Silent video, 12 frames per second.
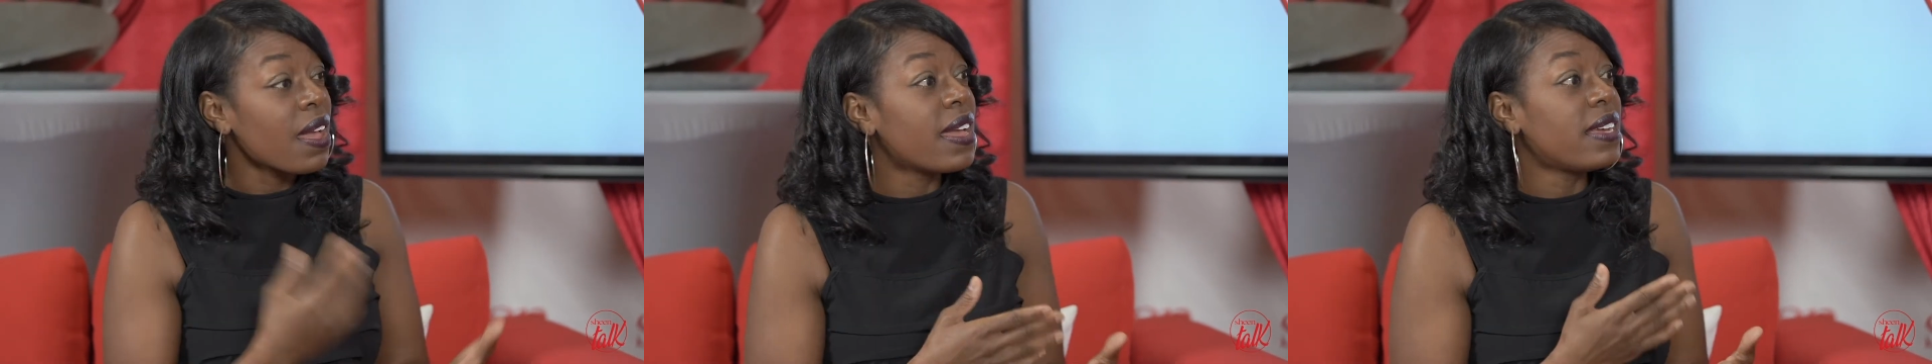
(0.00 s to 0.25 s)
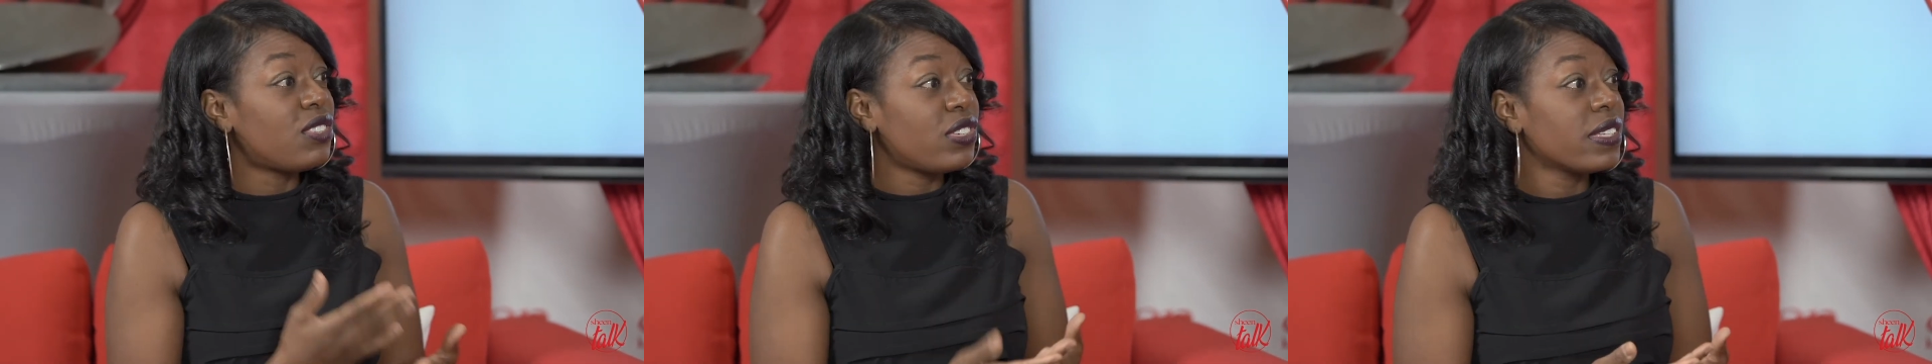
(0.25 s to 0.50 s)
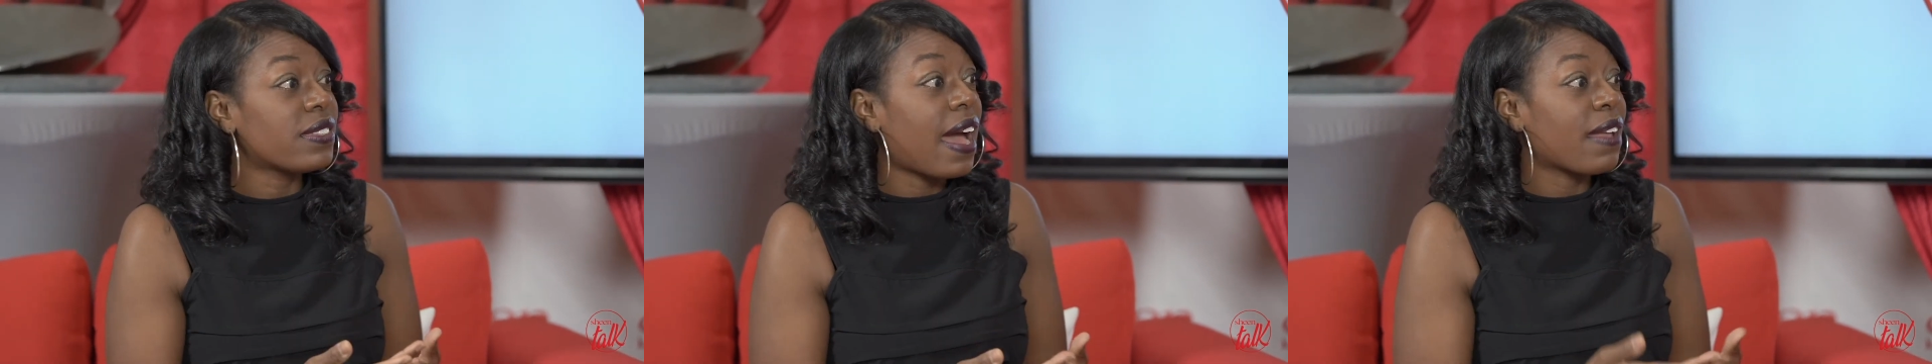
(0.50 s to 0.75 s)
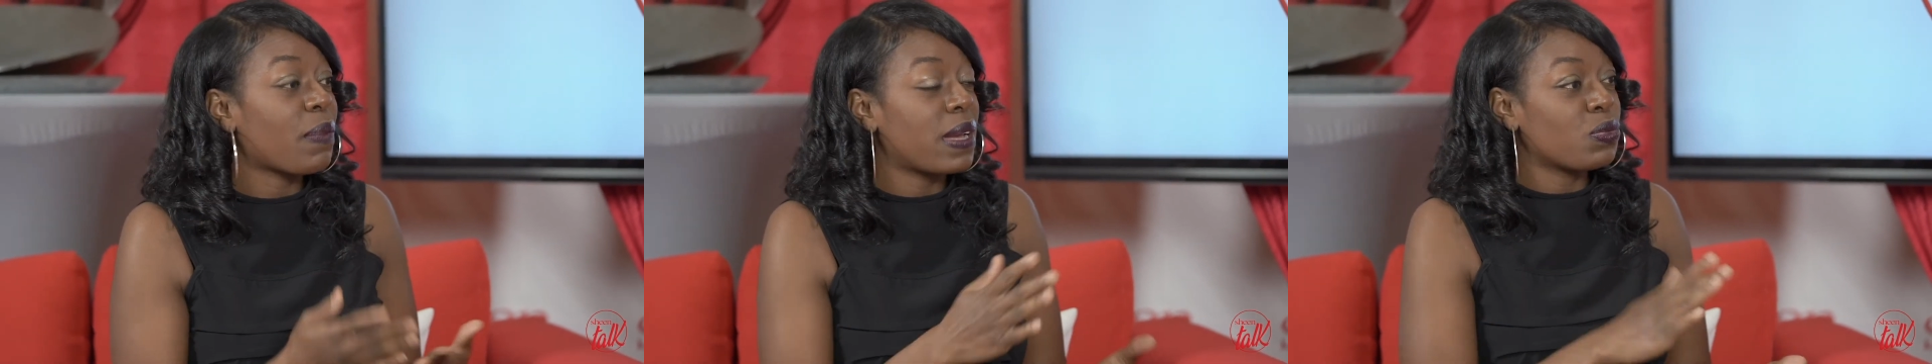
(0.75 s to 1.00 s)
And she's
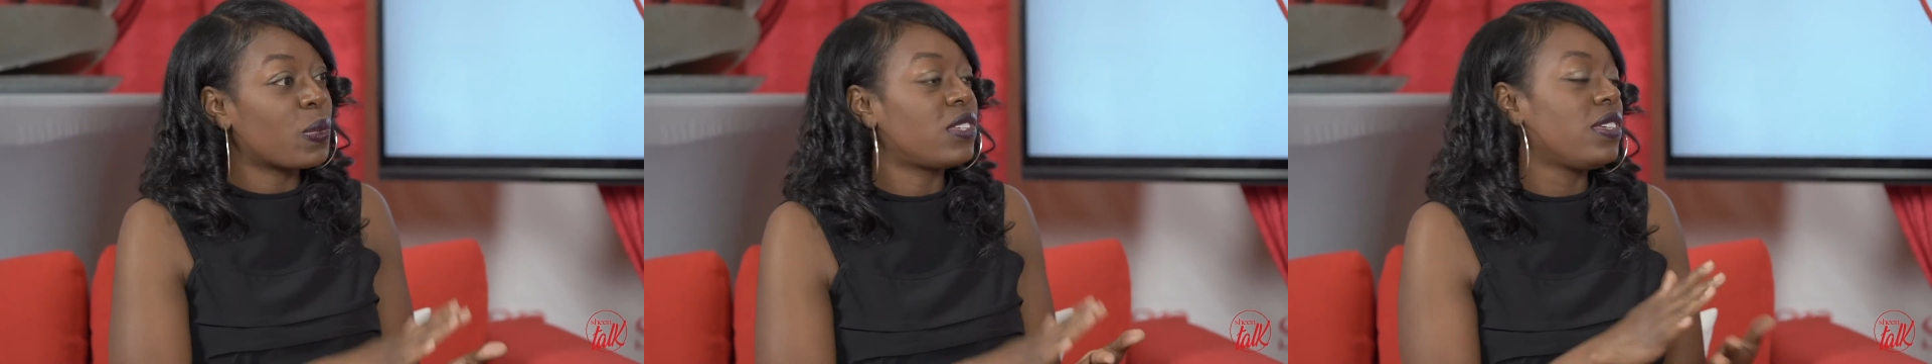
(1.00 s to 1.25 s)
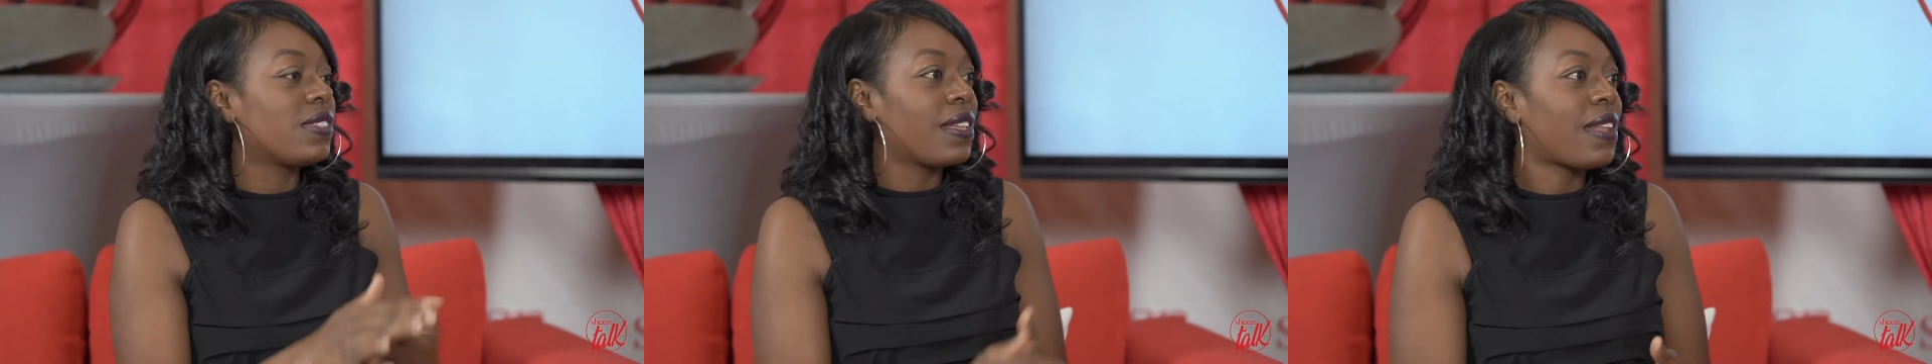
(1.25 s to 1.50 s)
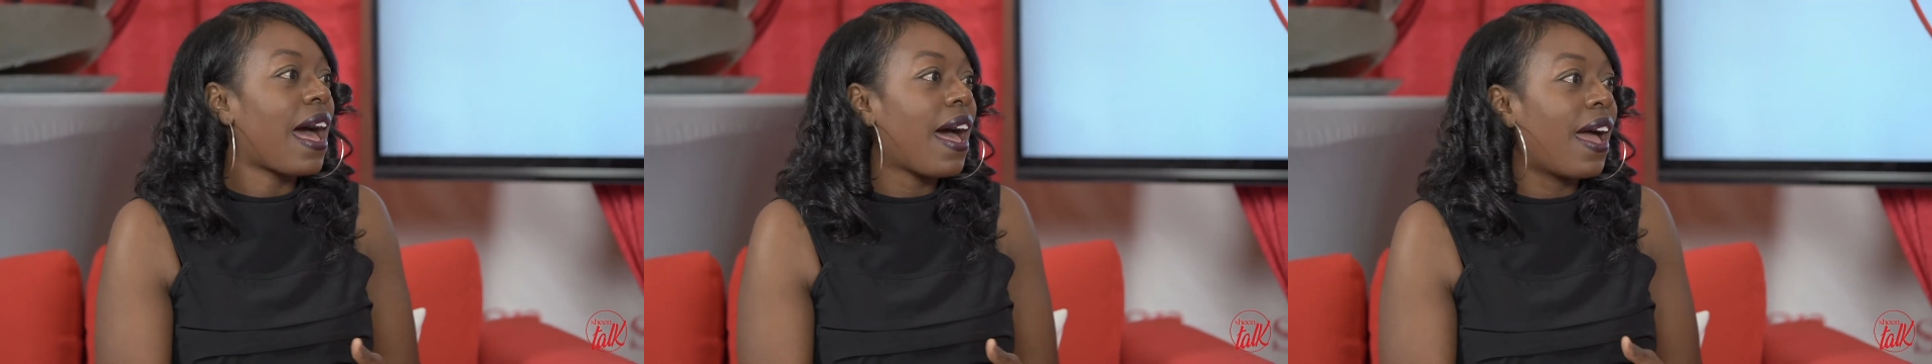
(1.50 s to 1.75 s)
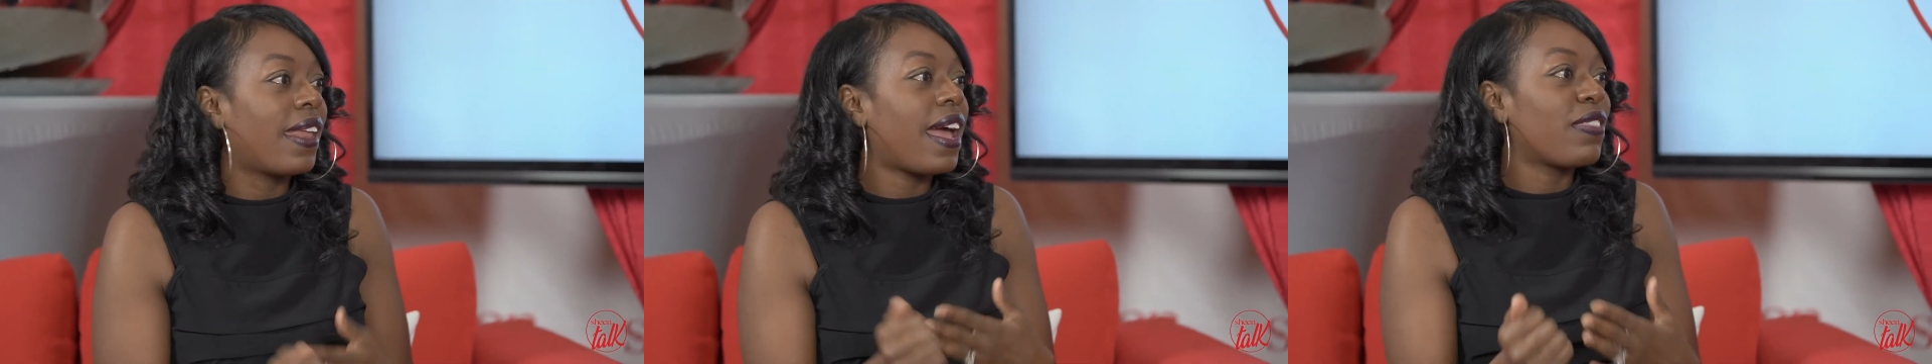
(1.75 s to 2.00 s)
like, well, she's in
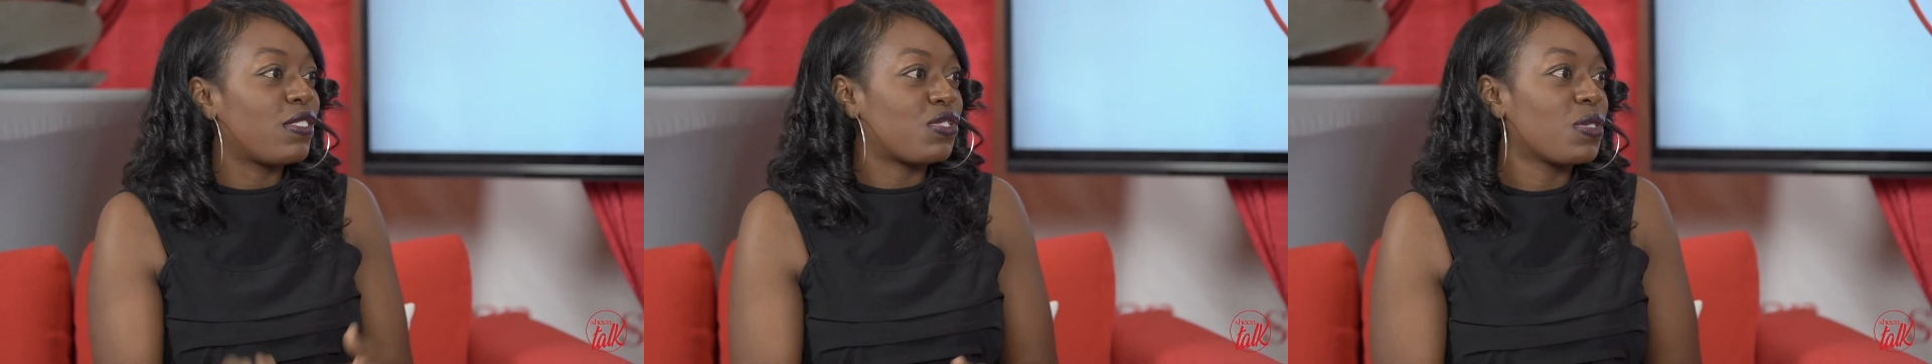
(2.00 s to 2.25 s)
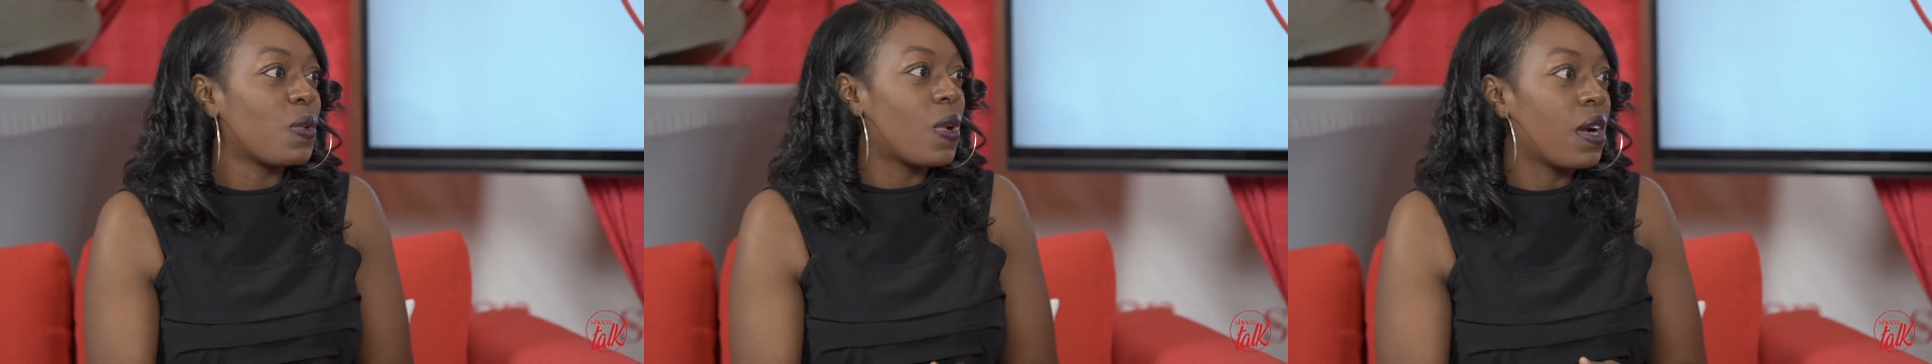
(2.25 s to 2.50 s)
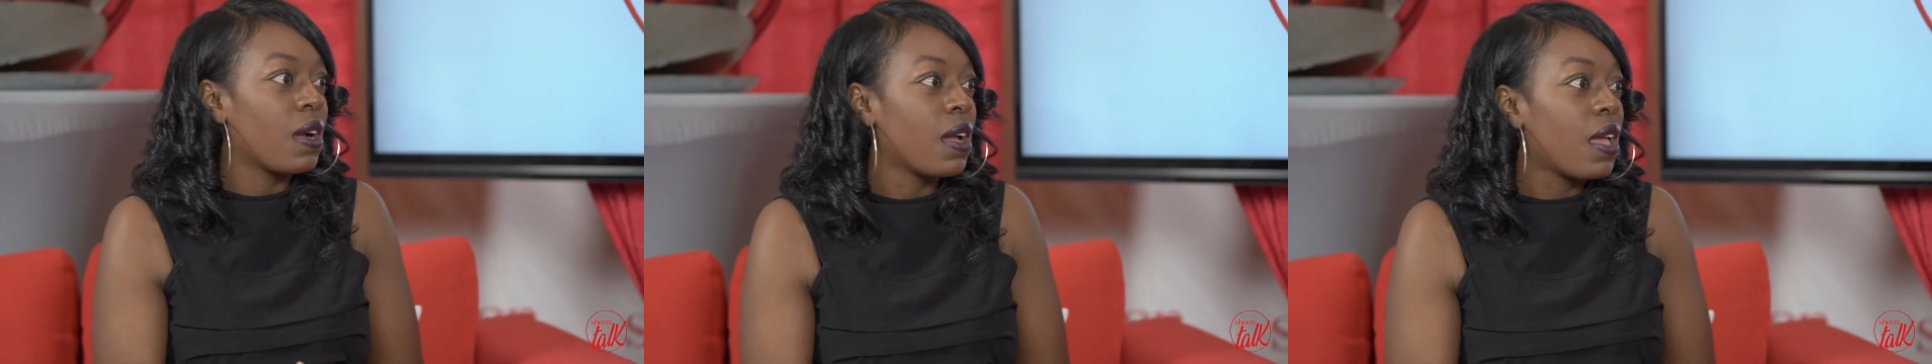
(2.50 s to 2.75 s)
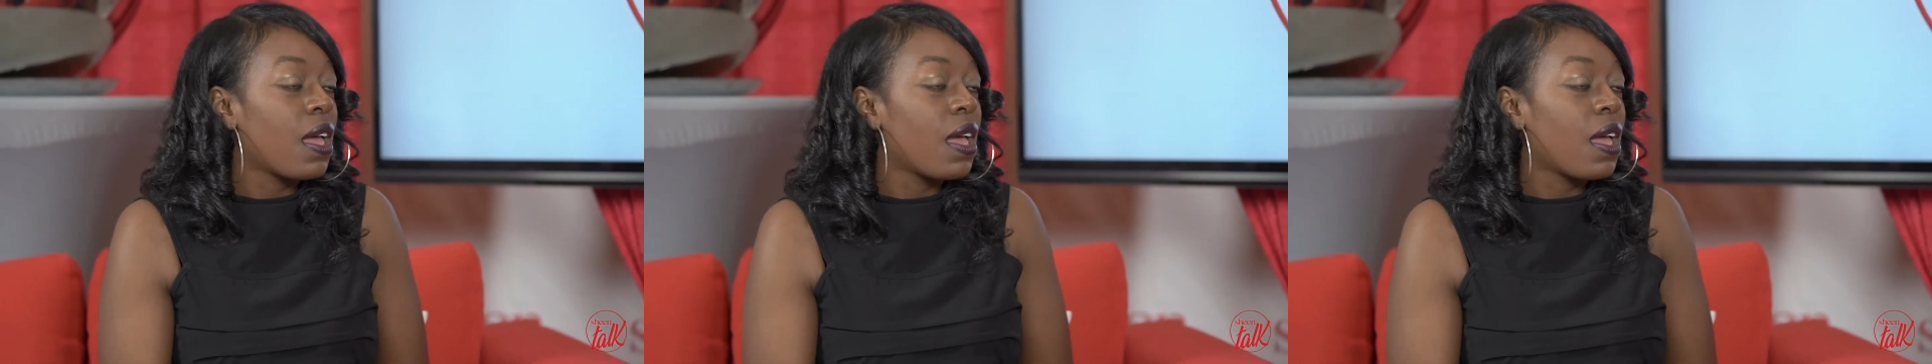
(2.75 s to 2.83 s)
line at the store.